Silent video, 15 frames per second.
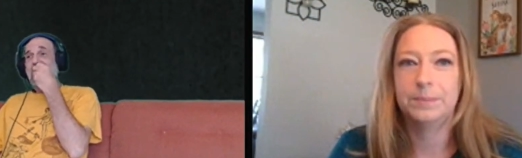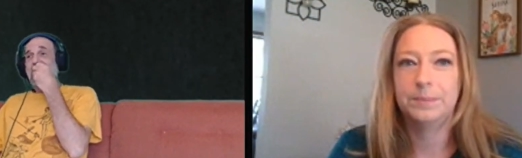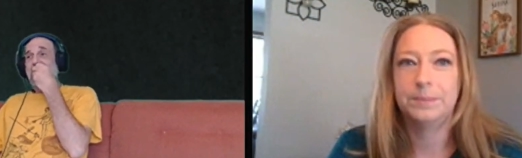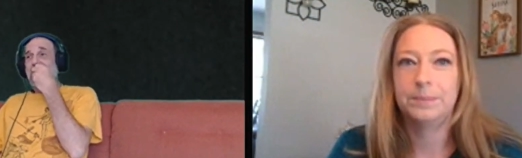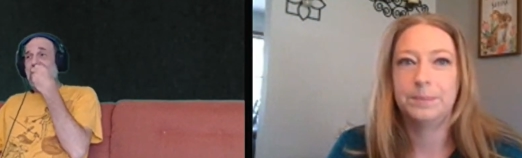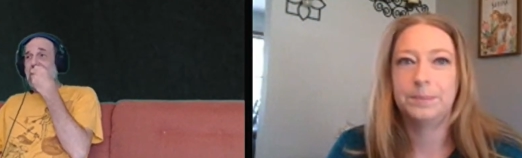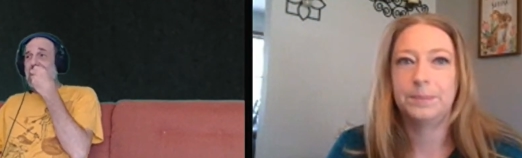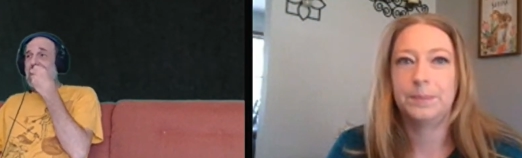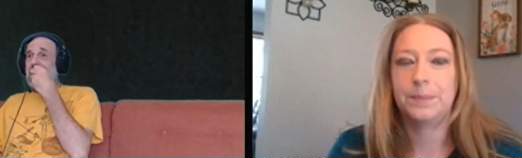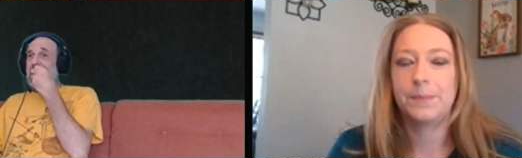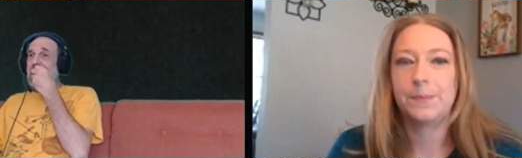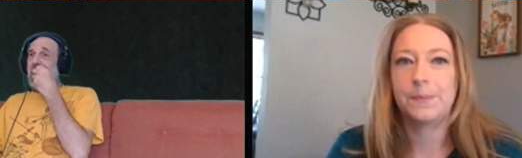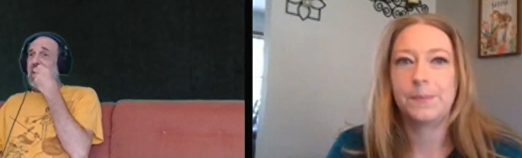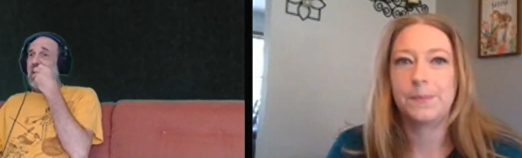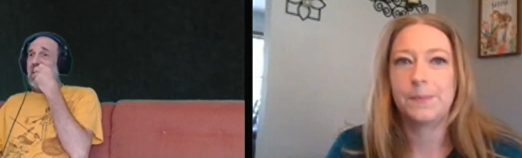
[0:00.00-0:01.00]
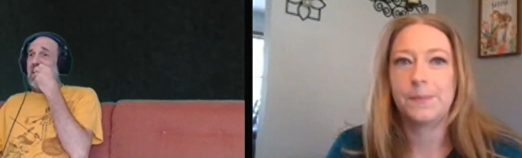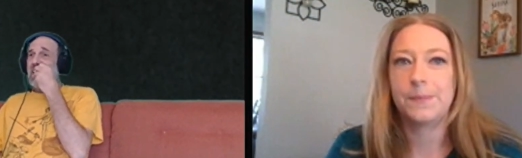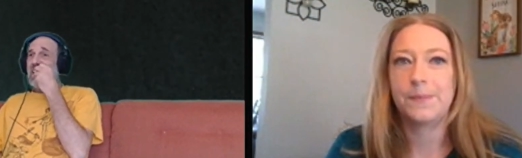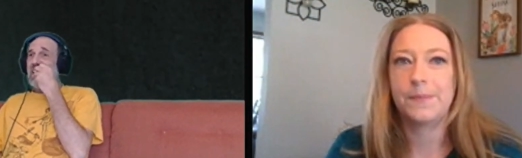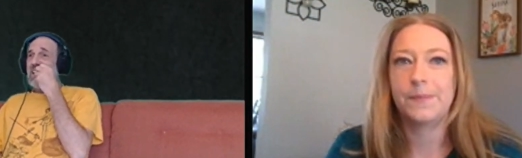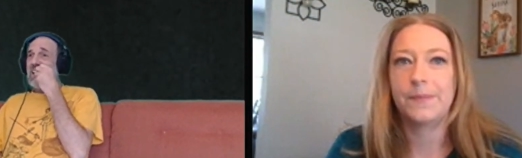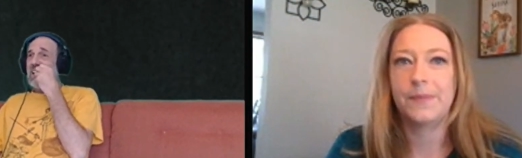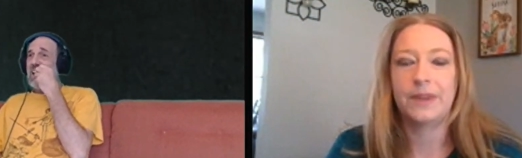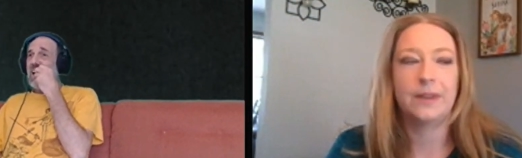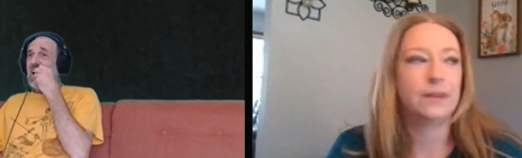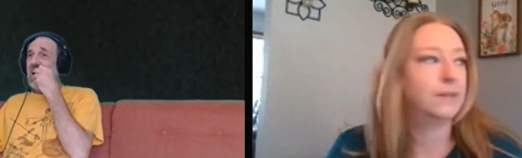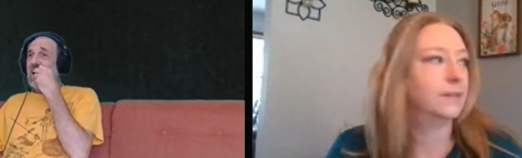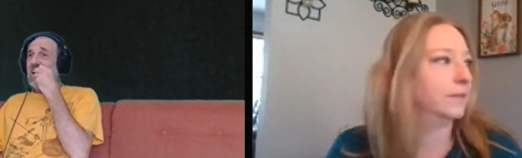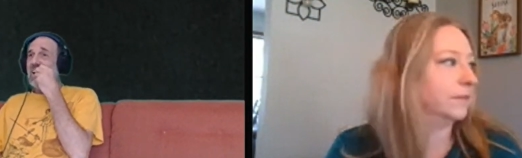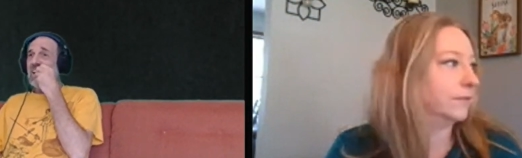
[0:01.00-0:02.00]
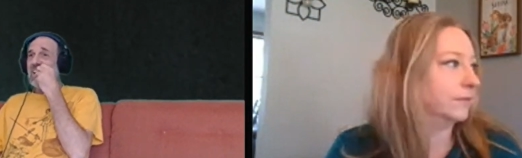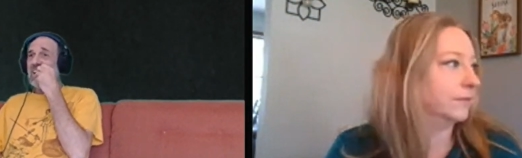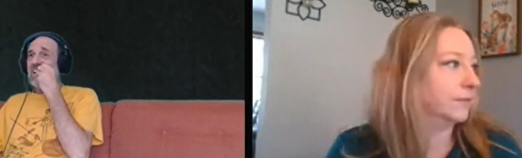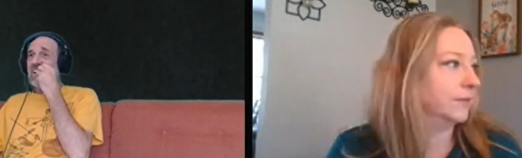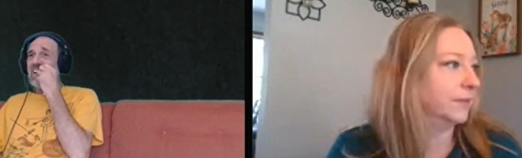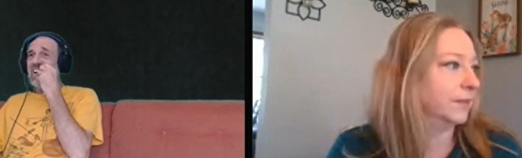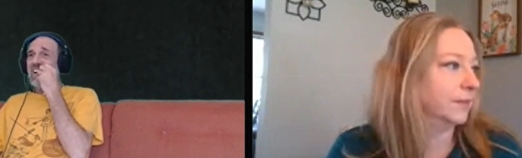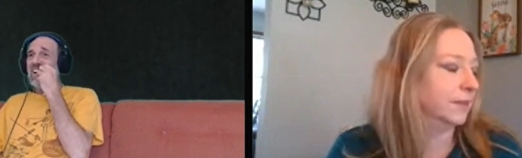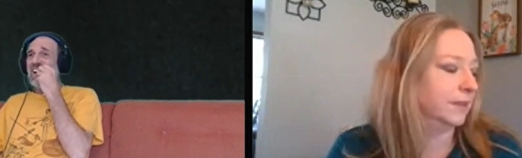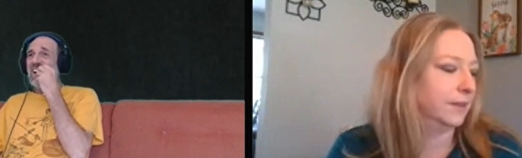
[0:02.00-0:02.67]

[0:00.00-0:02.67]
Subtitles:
(silence)